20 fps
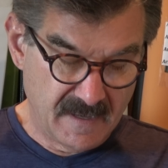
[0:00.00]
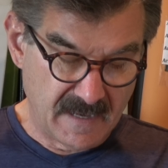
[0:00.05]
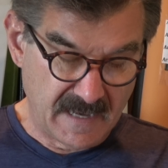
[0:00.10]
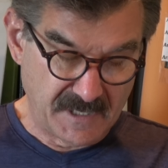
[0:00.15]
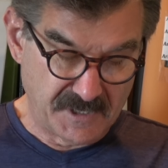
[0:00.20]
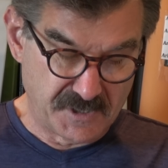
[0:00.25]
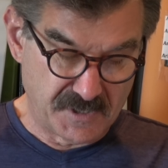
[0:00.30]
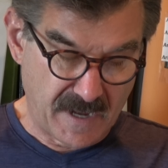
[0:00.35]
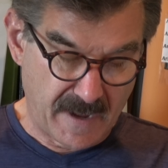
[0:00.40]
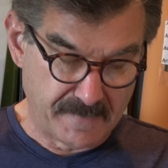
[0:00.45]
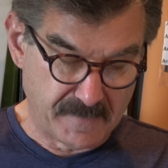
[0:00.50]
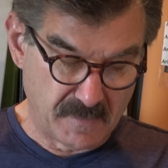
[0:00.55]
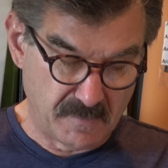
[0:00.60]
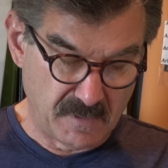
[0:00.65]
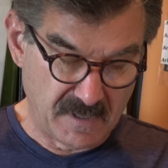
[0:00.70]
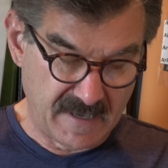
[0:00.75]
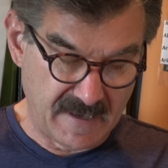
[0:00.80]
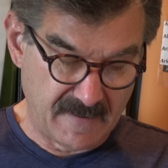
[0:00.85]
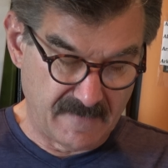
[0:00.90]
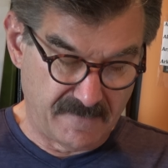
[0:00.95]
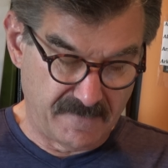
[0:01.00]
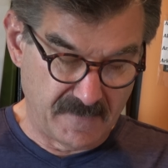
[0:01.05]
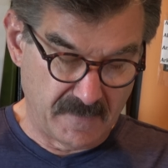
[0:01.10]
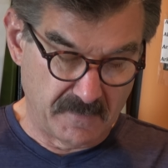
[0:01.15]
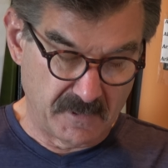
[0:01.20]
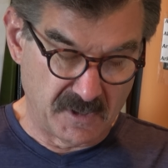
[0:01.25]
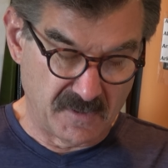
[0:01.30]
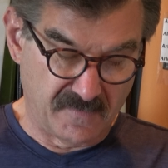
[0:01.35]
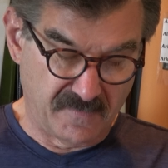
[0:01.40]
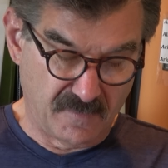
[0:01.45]
I stopped and began
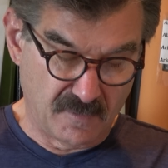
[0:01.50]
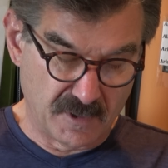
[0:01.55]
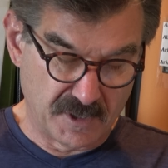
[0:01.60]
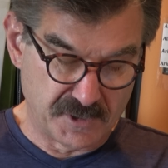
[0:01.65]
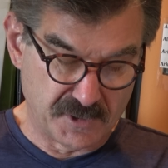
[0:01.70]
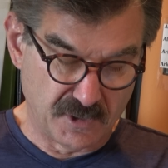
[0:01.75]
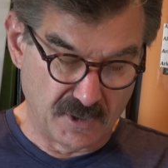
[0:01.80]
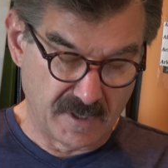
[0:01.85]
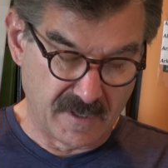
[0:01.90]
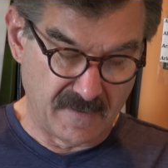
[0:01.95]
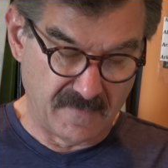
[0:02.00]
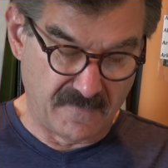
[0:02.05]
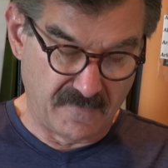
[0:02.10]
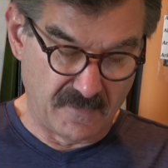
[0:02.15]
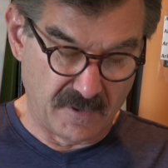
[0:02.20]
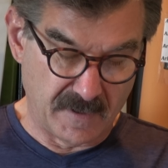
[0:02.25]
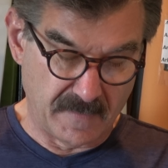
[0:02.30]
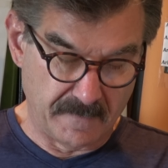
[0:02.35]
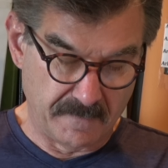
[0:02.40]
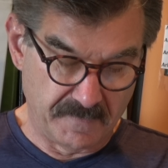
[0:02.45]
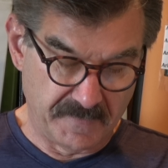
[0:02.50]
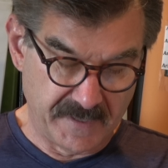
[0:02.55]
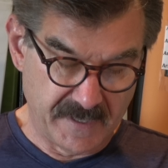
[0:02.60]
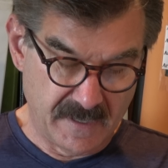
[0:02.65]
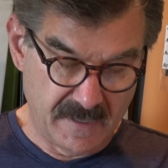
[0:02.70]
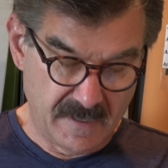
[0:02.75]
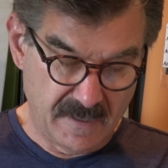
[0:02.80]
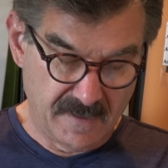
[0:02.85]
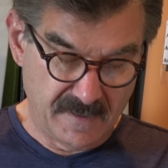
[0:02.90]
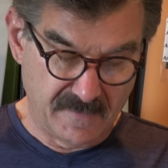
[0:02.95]
filming the forest looking for it.
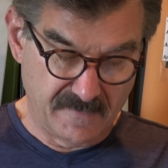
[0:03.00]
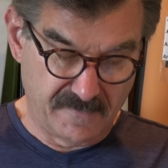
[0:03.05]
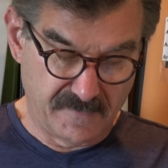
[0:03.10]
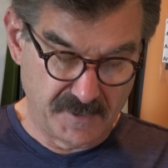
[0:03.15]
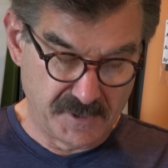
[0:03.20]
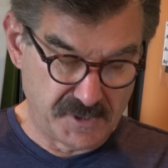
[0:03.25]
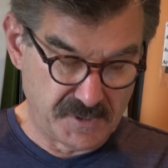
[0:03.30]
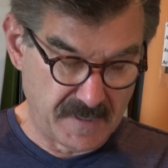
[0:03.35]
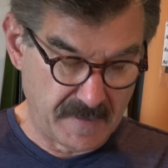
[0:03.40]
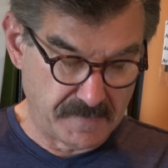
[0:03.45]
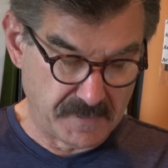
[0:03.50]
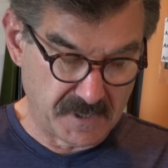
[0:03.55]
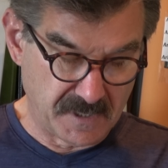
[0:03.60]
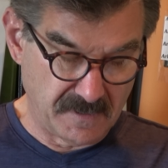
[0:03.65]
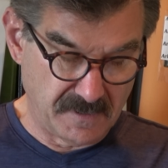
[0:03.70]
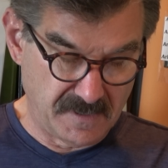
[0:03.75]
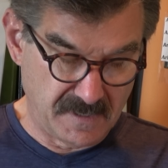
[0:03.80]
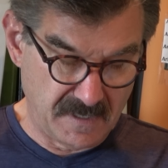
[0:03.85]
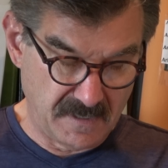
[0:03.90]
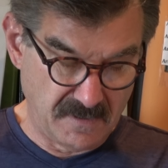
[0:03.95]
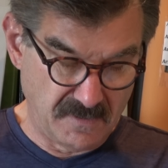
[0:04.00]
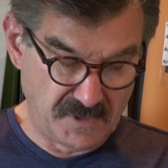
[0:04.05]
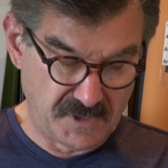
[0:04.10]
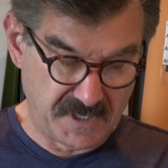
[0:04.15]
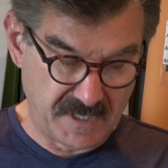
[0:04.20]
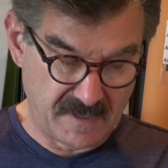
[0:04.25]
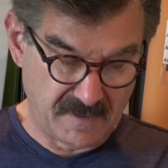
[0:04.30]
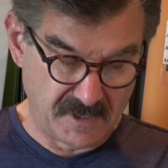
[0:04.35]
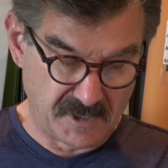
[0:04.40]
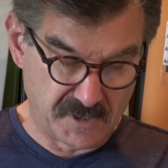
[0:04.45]
The footsteps continued
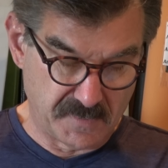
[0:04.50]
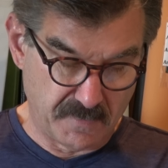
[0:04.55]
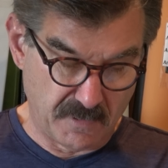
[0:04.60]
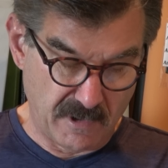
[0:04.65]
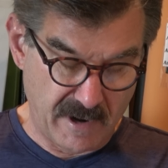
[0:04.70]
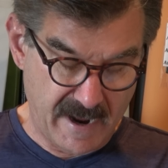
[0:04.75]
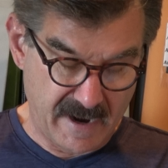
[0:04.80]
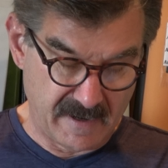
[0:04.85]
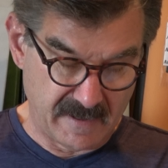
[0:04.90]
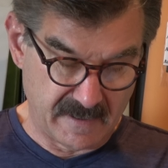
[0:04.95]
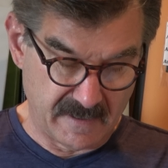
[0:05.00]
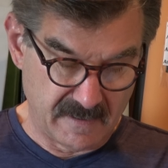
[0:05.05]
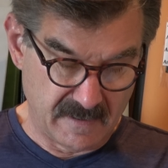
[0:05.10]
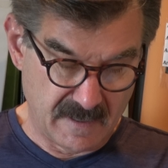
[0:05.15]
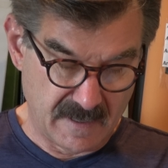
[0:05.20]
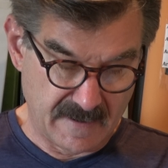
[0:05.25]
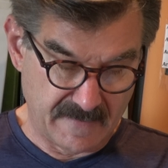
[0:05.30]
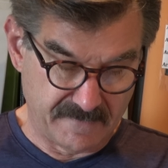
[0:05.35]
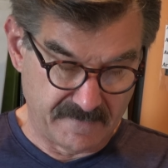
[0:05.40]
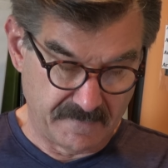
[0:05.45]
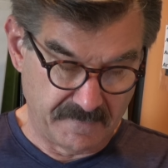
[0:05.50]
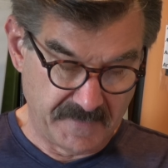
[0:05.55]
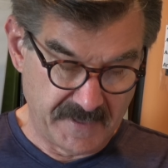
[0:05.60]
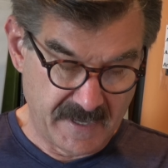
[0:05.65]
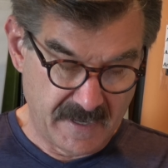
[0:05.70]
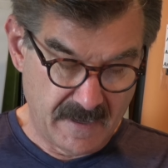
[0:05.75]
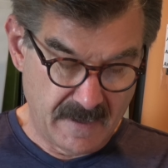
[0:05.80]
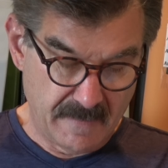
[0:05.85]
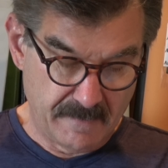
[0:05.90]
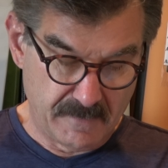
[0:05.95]
sounding sporadic and off,
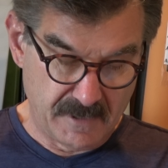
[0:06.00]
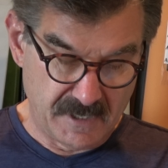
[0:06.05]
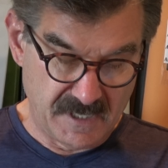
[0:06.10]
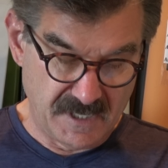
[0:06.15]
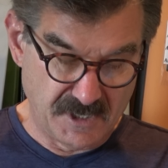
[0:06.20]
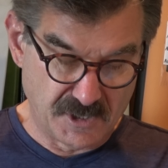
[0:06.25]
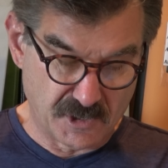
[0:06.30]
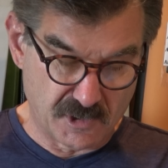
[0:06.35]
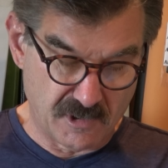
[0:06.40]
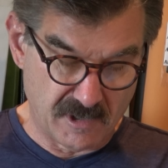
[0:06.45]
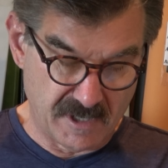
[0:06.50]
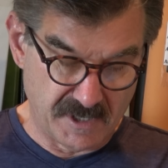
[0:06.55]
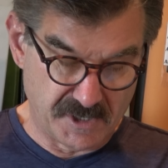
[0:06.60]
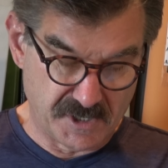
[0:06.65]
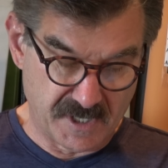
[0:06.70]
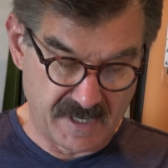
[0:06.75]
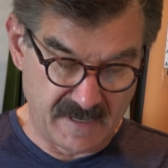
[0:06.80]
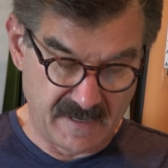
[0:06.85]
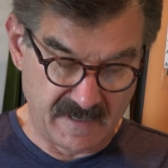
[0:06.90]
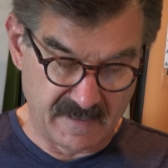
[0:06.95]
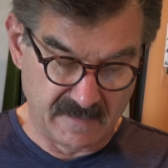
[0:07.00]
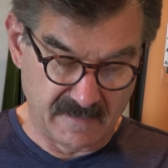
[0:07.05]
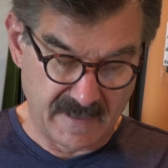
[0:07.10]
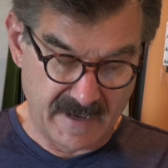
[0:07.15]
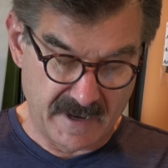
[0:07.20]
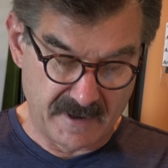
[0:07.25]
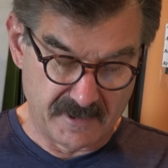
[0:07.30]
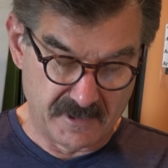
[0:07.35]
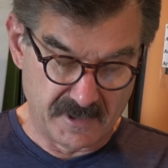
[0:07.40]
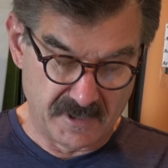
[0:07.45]
but each crunch getting
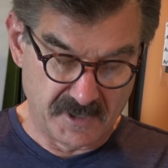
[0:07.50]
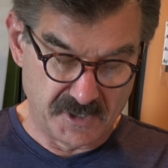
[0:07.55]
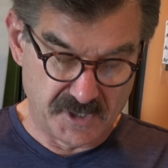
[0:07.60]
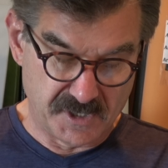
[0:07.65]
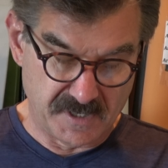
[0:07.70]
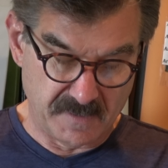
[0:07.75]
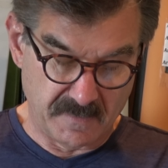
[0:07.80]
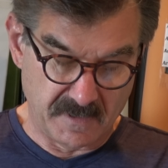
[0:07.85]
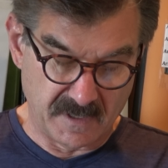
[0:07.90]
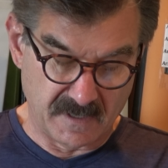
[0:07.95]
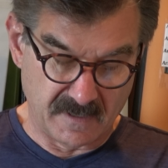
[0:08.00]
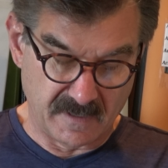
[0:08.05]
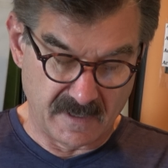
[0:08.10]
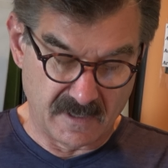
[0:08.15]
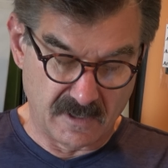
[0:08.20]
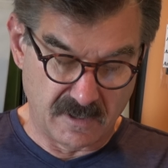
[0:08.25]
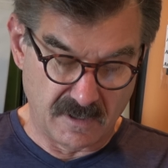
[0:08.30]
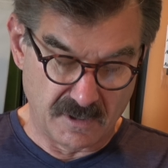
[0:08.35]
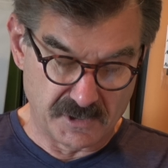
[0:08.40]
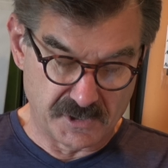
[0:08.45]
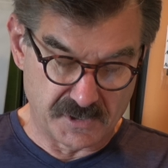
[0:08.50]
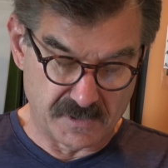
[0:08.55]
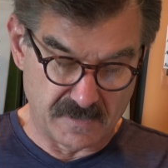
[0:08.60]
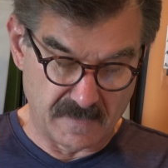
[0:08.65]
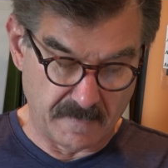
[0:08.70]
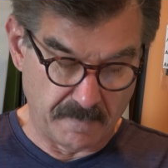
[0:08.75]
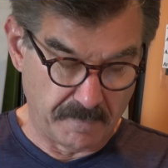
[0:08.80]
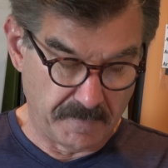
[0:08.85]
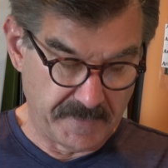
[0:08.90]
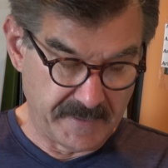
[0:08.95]
louder and seemingly closer.
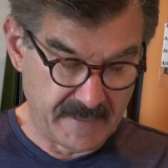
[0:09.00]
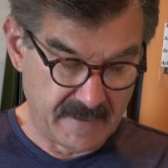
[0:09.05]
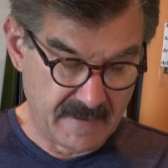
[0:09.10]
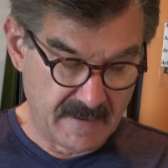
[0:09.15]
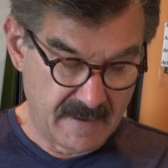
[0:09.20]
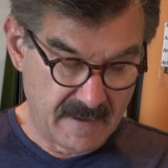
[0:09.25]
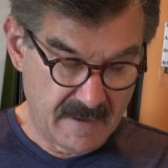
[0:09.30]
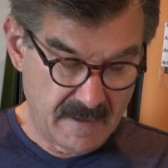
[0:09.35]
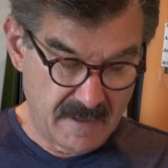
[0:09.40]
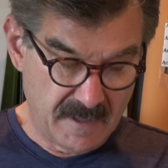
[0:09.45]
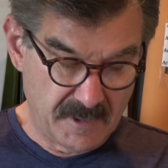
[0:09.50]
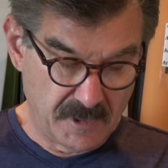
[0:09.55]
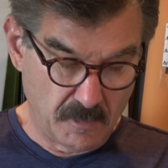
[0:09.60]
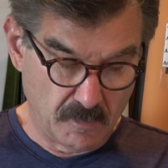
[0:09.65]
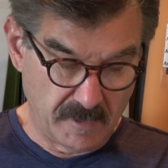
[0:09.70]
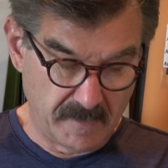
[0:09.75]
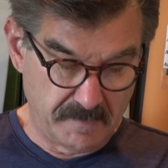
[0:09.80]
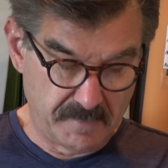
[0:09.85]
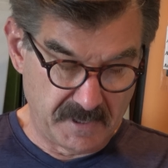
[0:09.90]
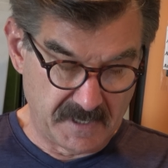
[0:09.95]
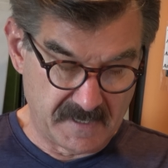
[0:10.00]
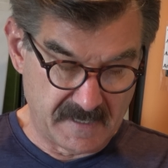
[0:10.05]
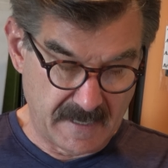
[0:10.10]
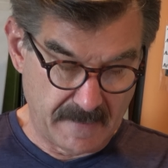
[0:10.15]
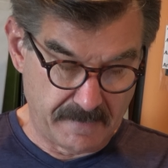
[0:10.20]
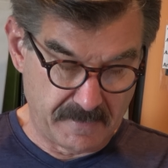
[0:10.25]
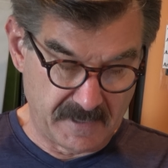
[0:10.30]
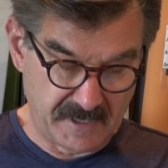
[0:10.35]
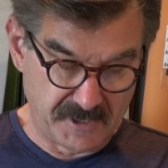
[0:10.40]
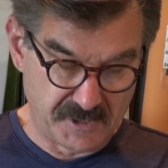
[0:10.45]
The wind picked
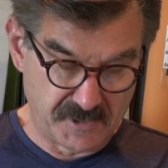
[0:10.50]
up and I